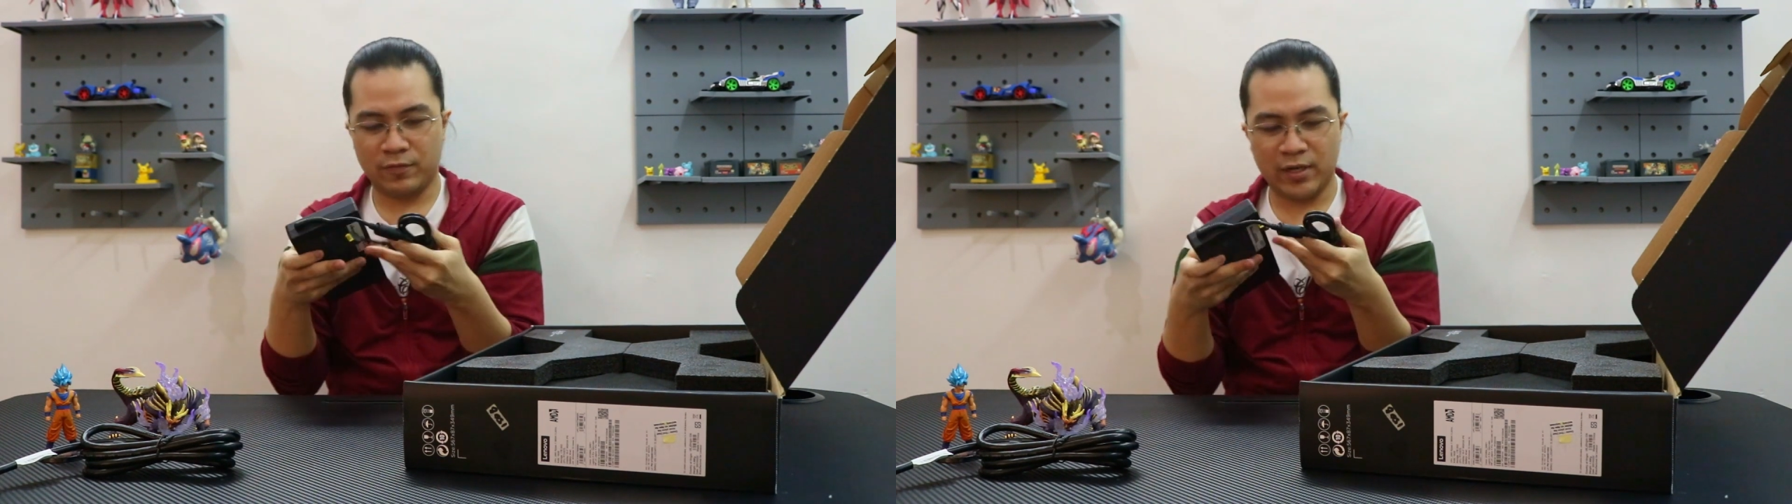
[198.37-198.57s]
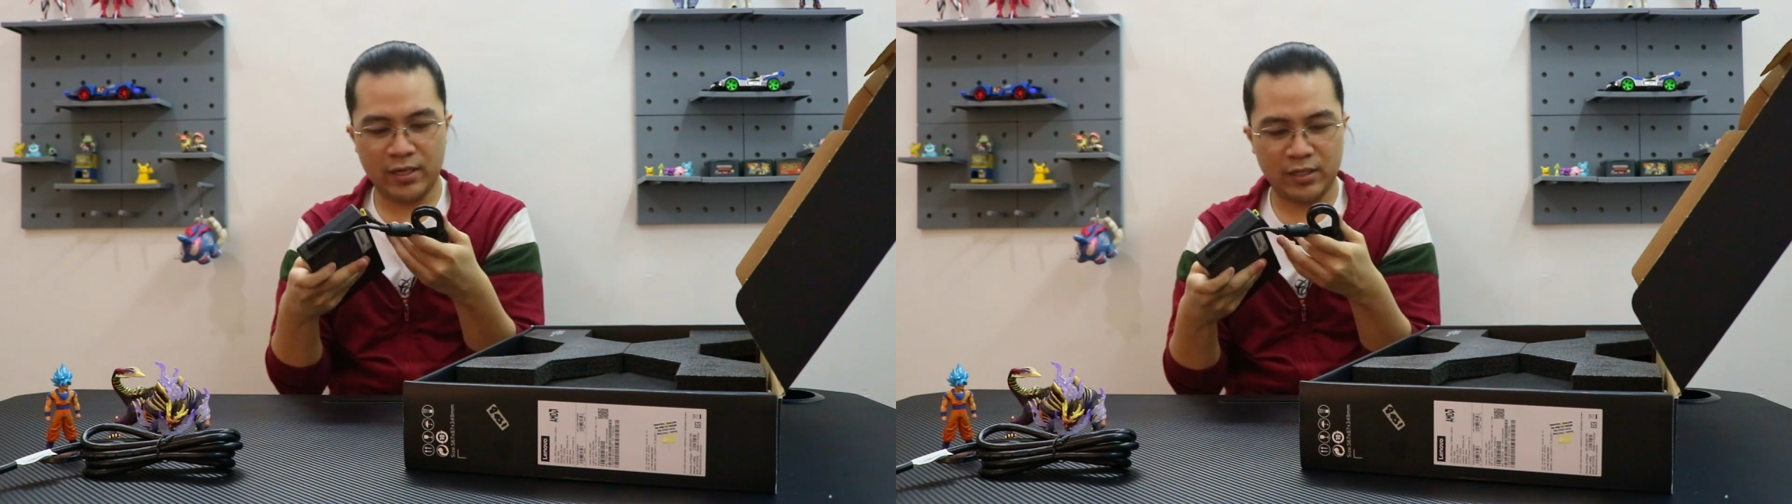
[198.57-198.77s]

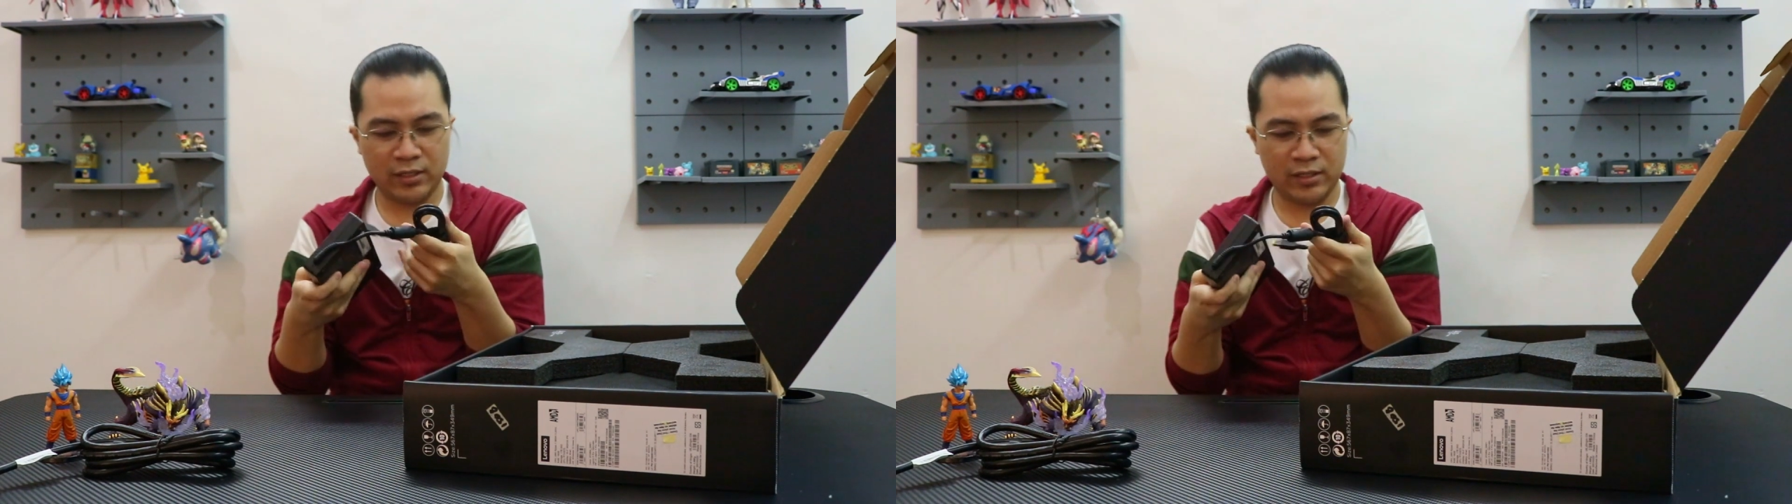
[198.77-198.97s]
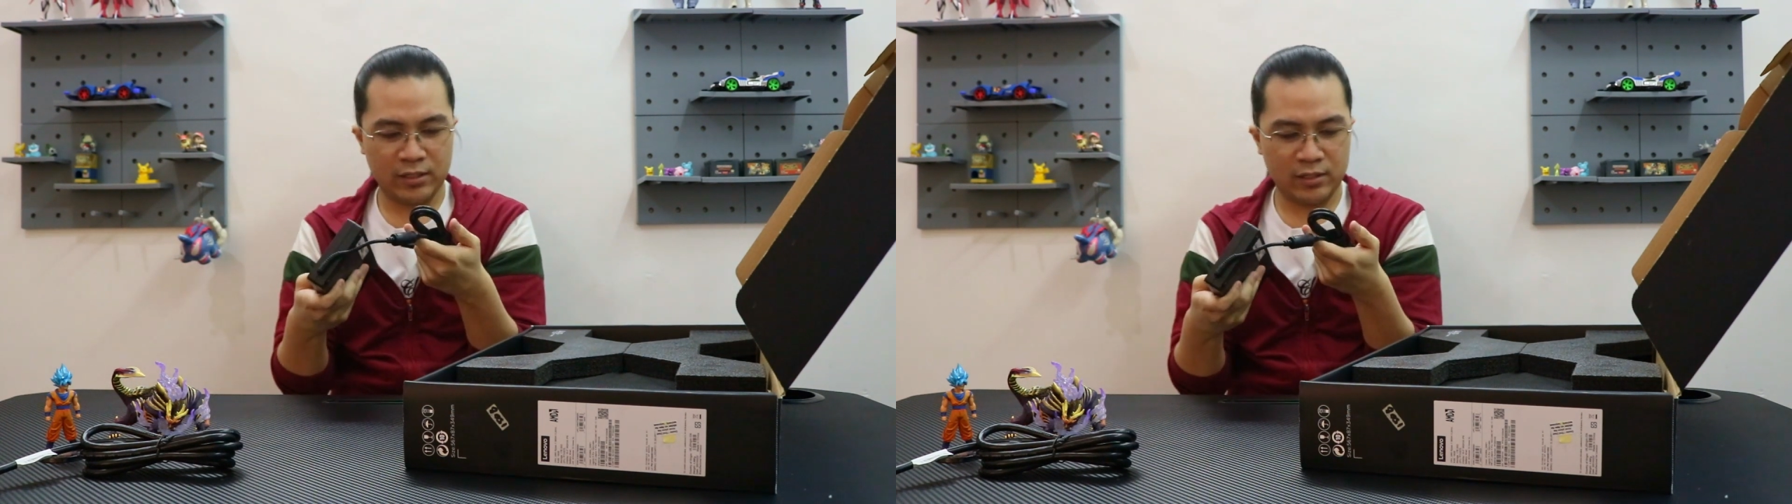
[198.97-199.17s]

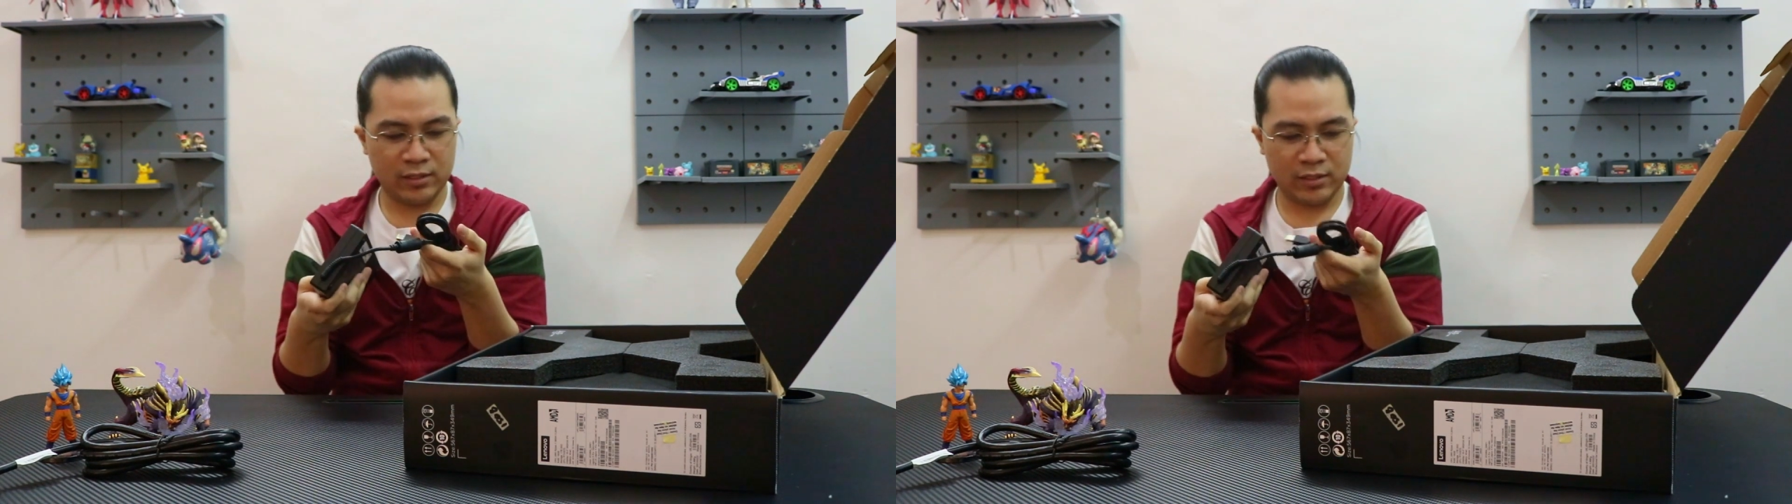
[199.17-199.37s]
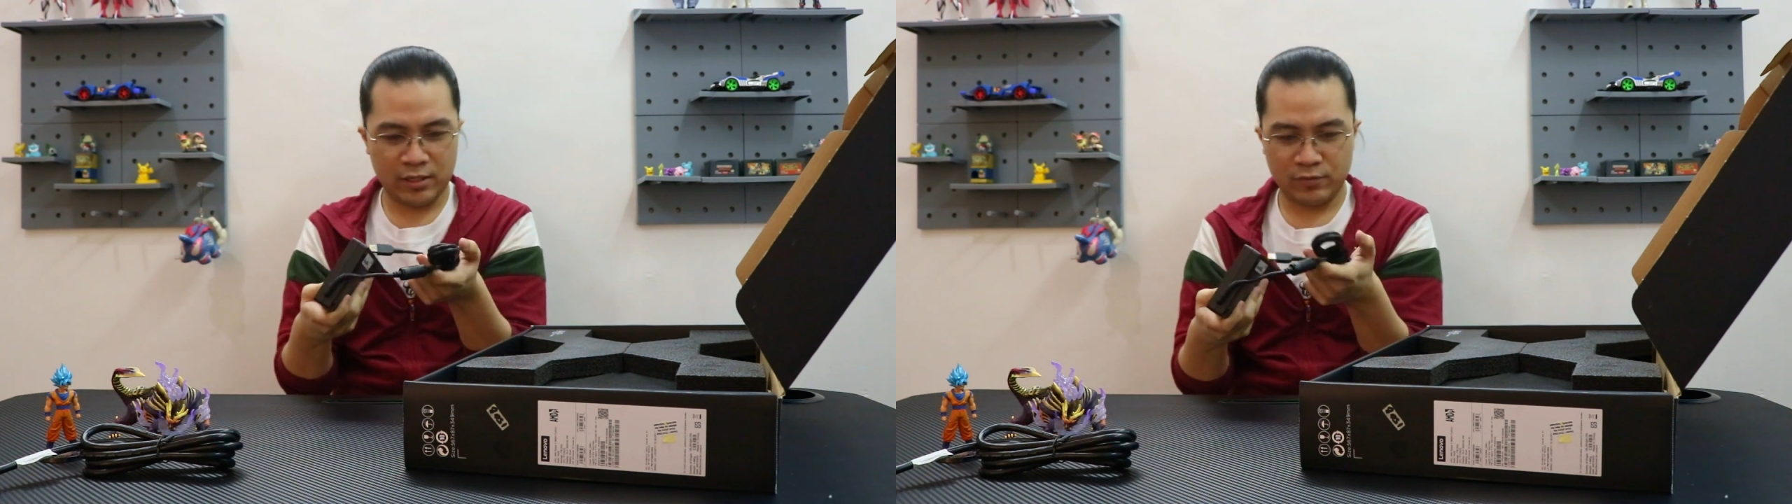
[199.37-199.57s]
finally
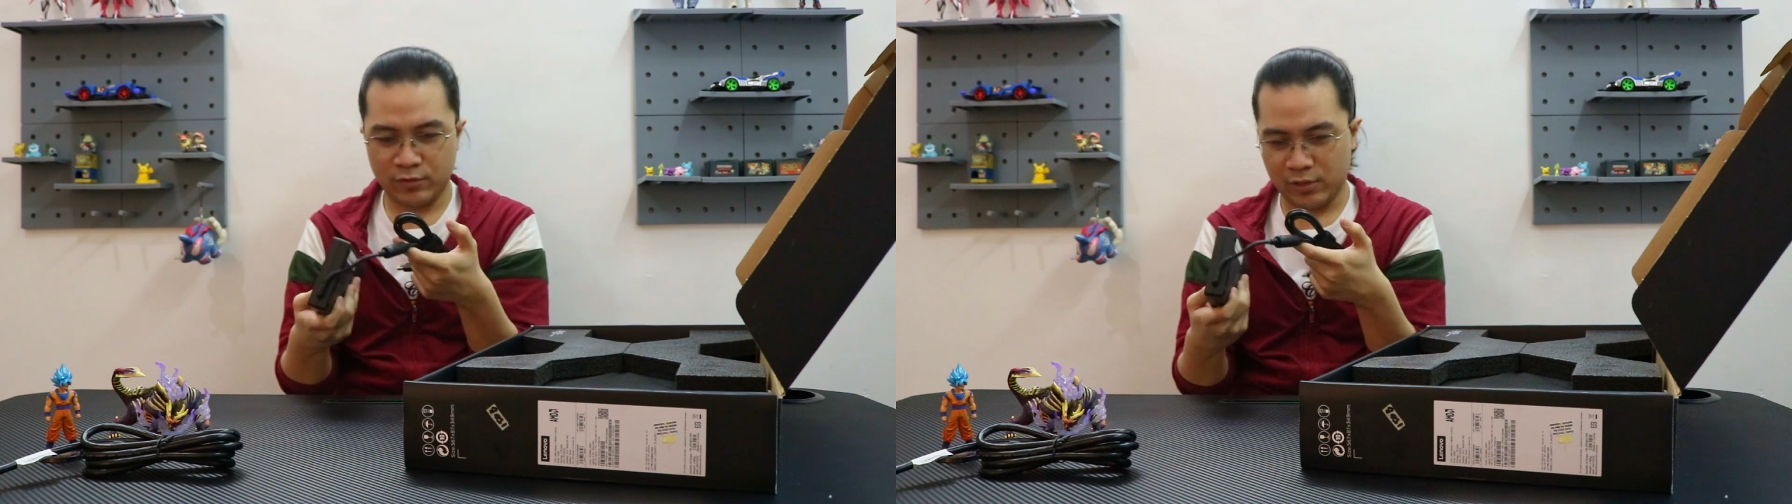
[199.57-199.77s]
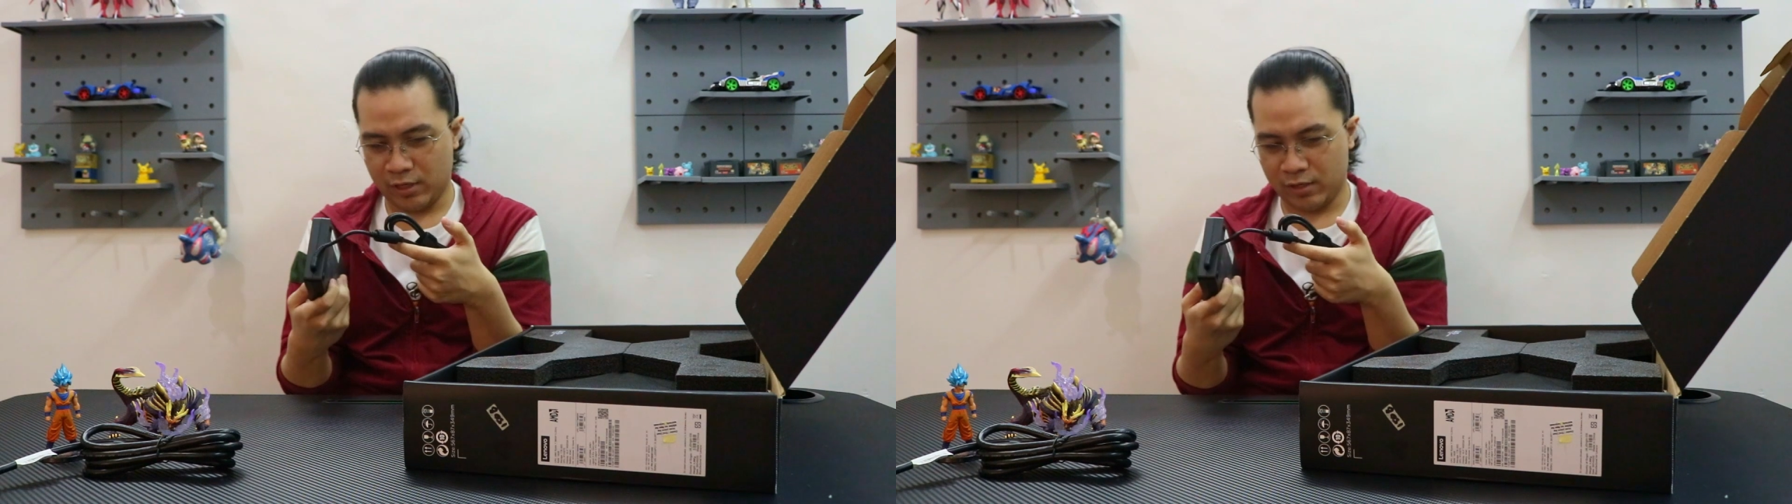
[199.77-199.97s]
down
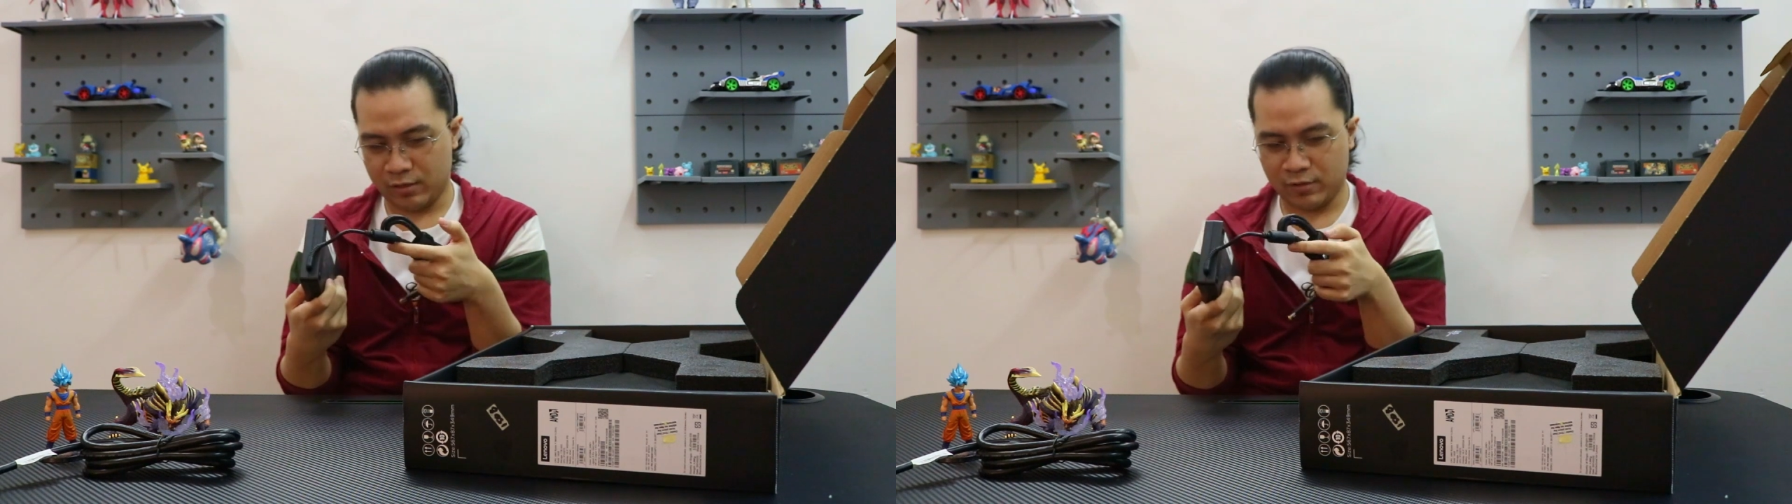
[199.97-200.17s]
there.